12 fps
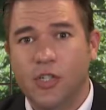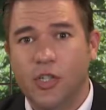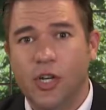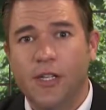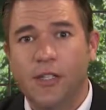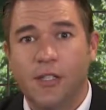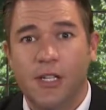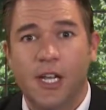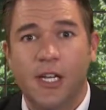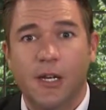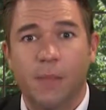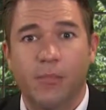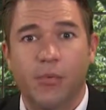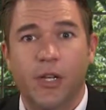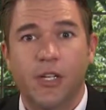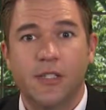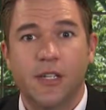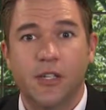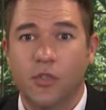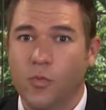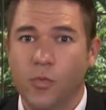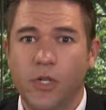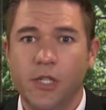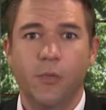agenda taking place that is
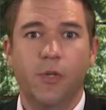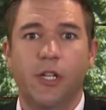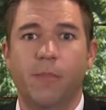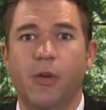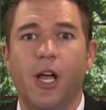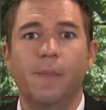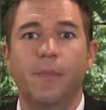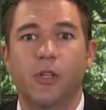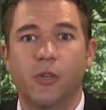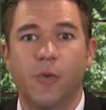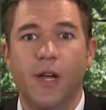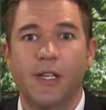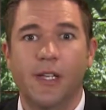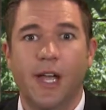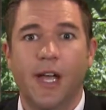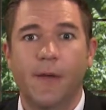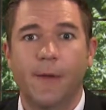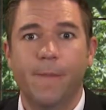really, really popular right now.